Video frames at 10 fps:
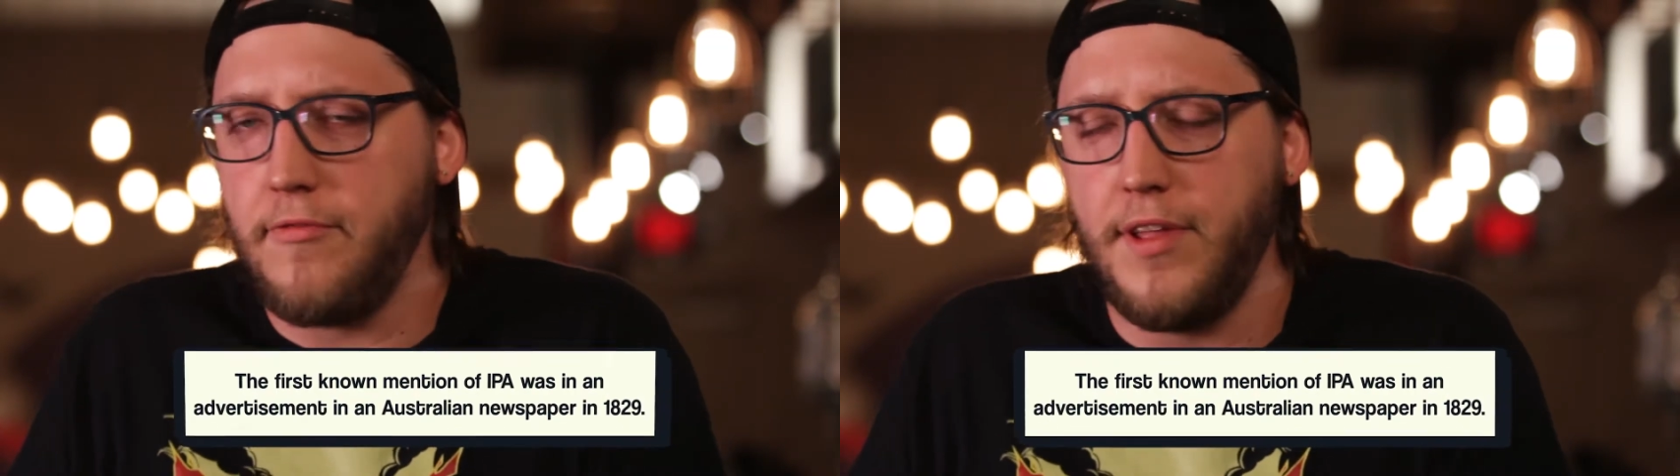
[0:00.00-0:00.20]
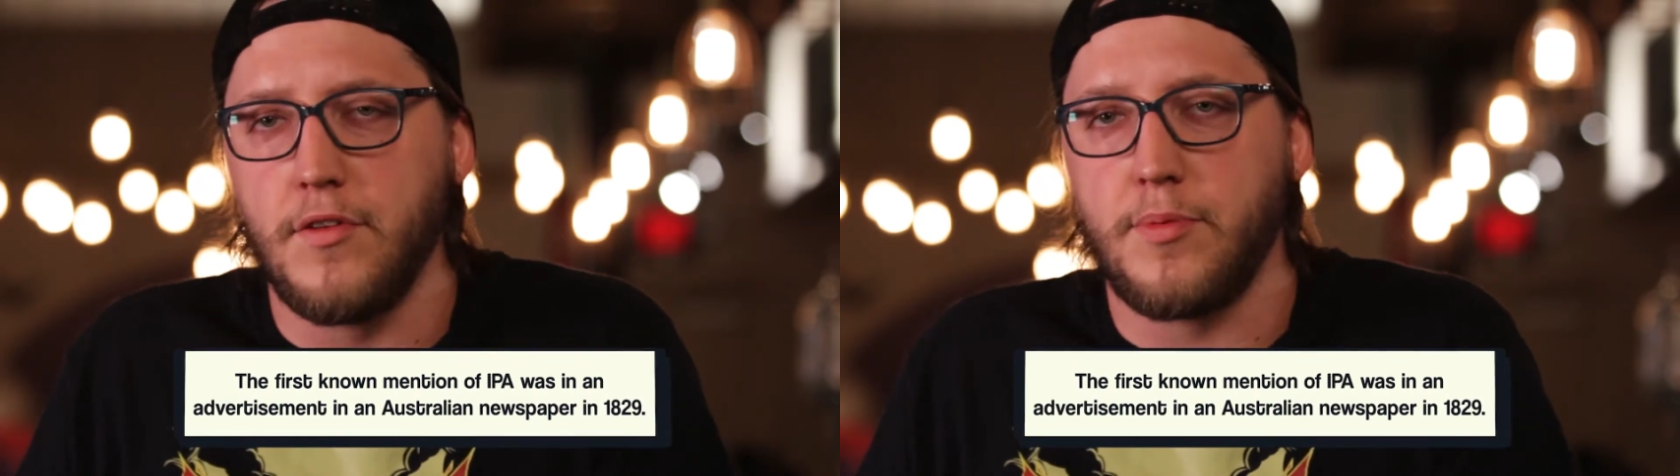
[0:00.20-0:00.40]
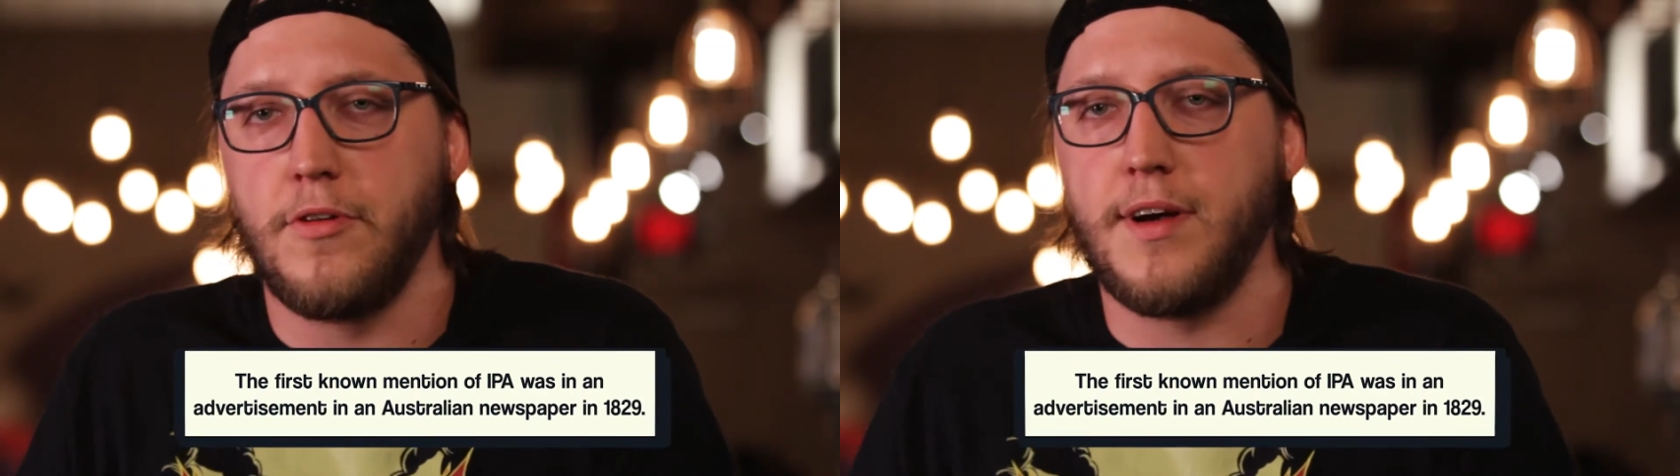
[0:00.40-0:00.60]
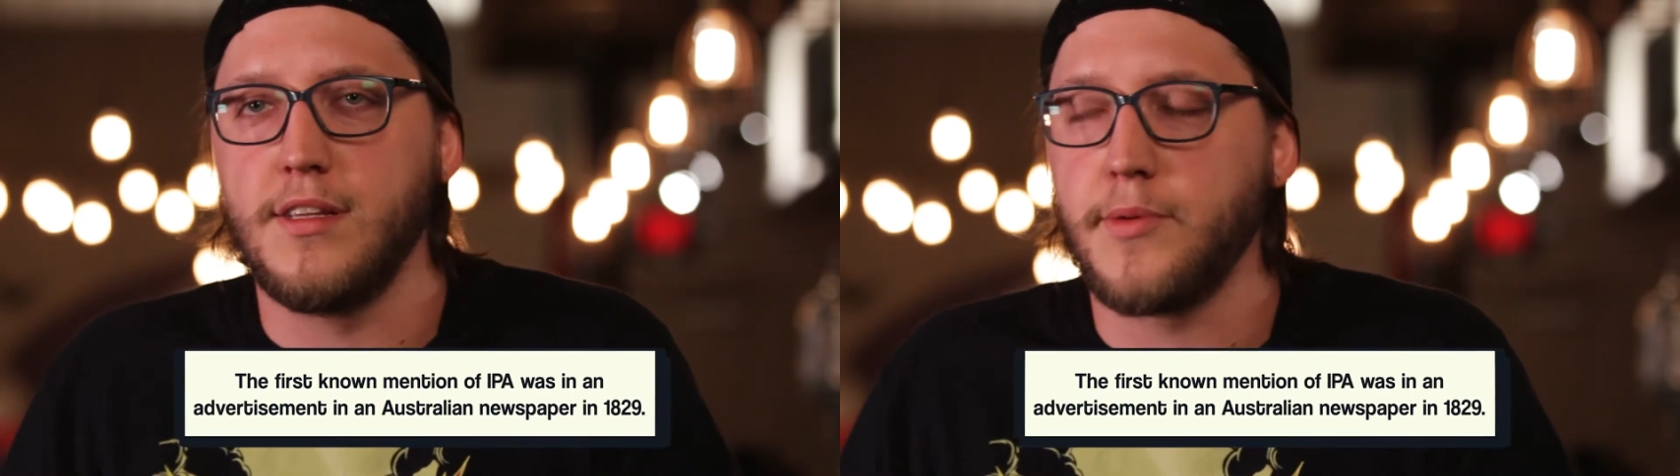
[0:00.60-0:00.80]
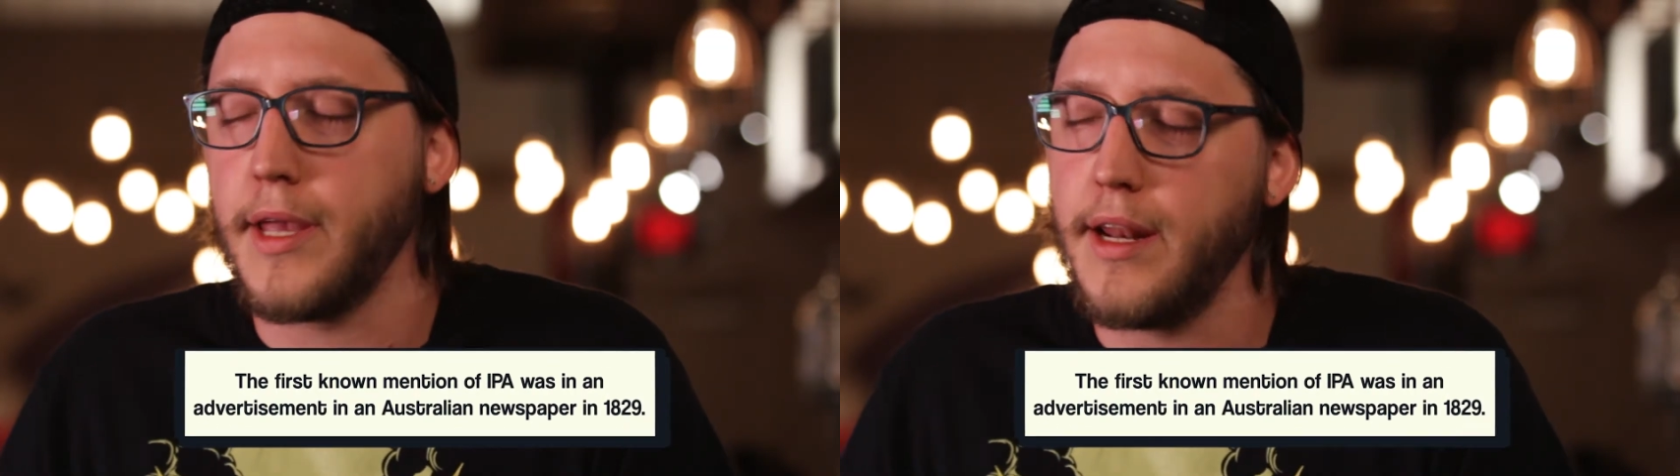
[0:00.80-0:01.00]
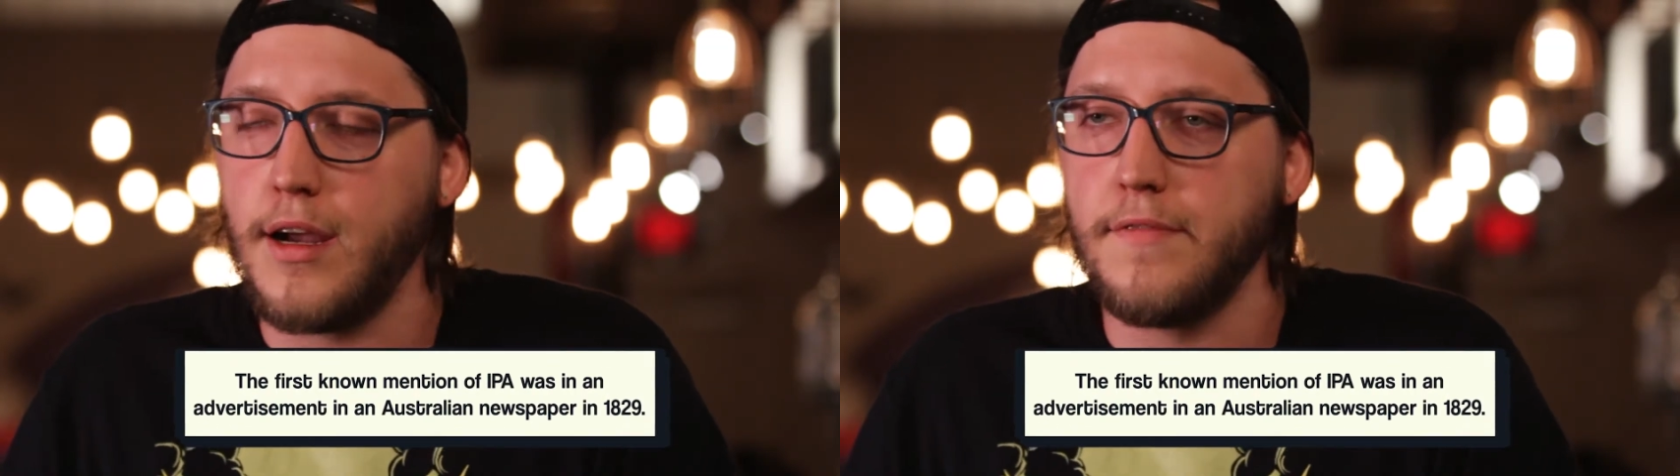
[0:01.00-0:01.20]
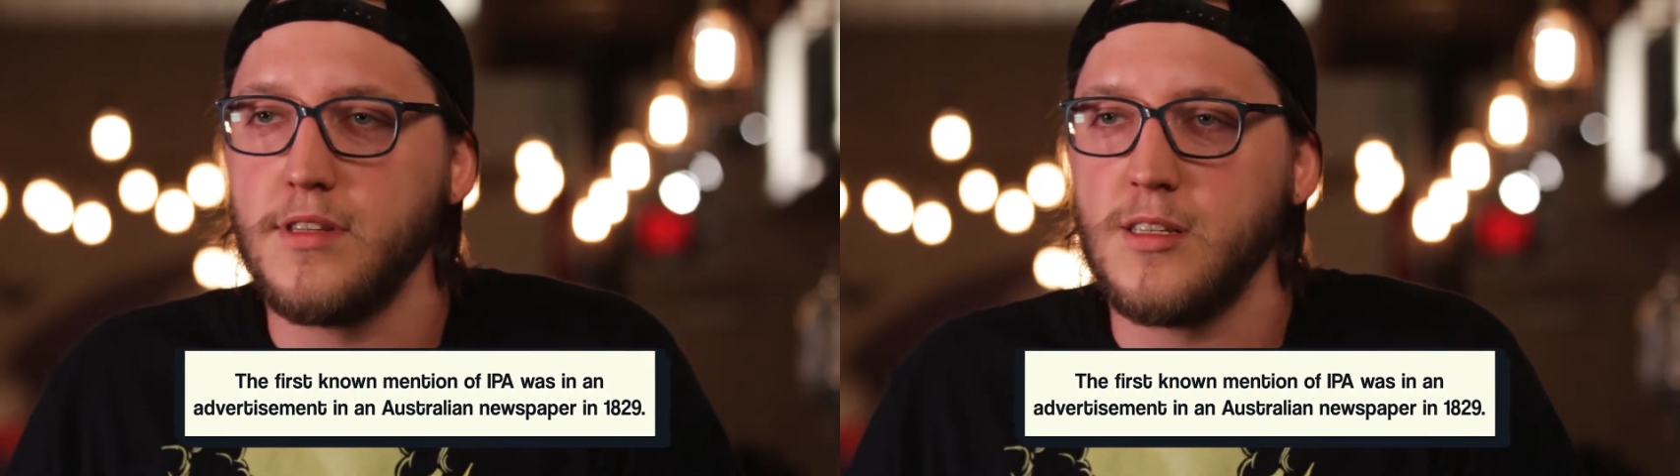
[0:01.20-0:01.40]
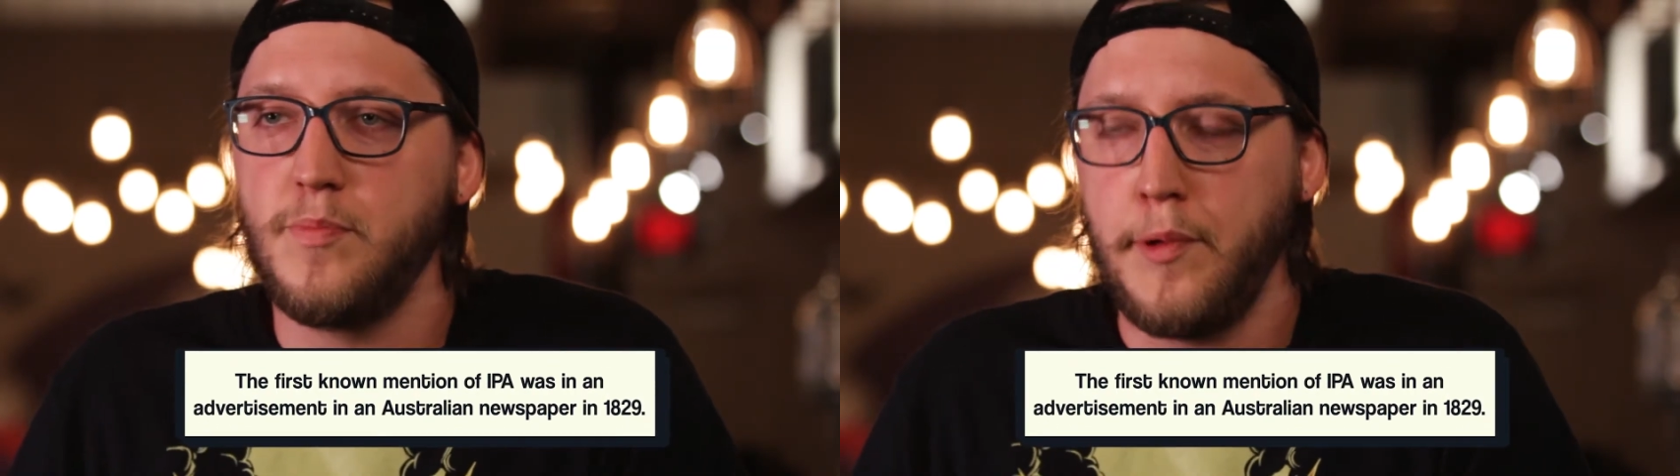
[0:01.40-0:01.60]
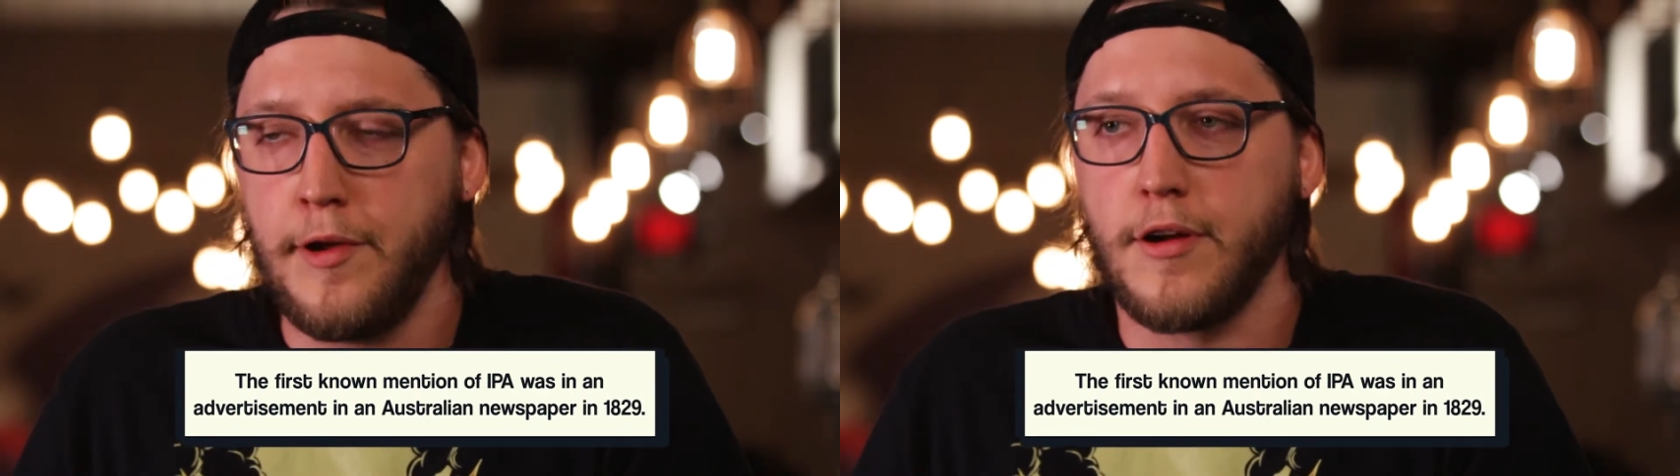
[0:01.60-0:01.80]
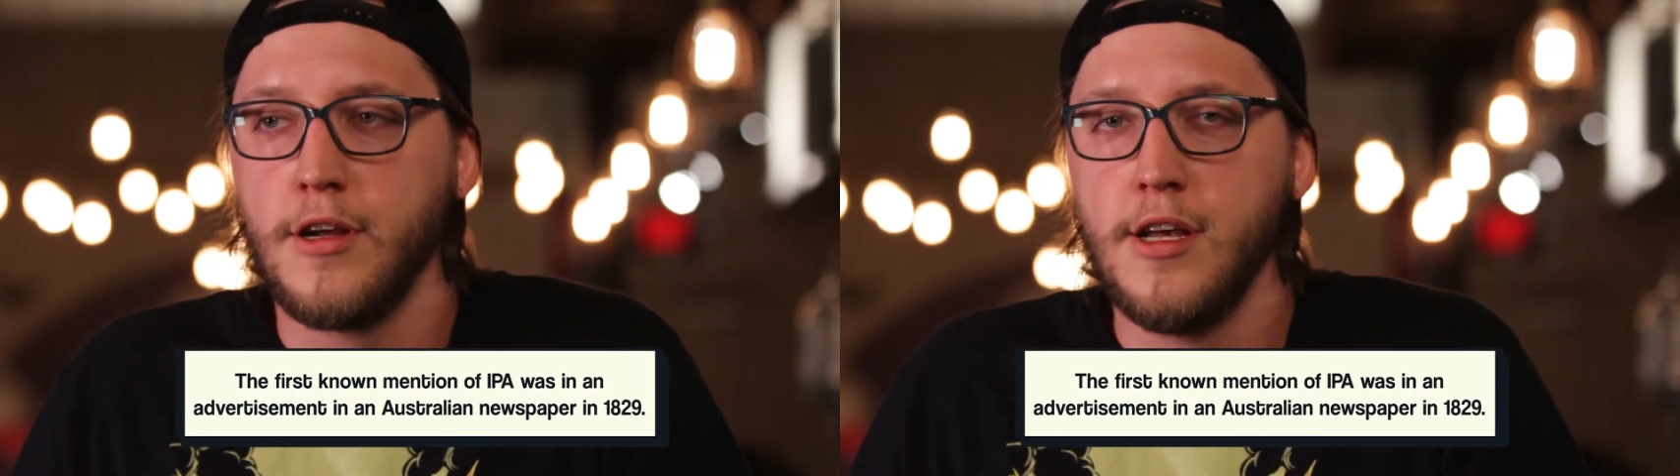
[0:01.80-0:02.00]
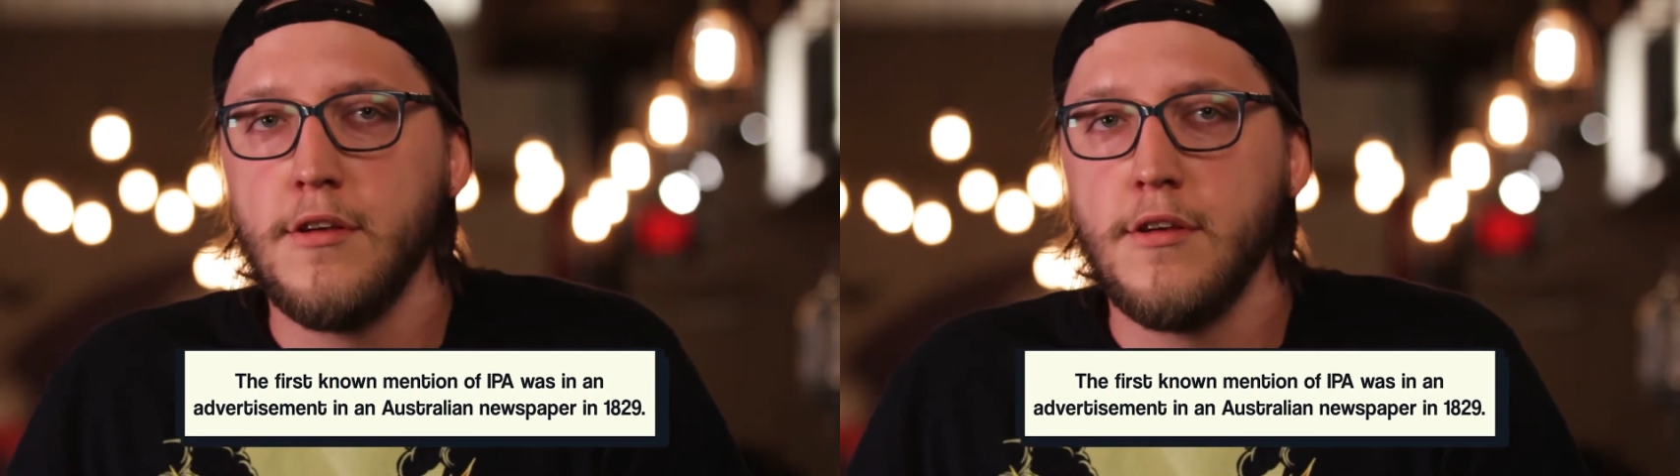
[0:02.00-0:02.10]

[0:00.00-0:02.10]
flavor profiles that we're getting off this beer.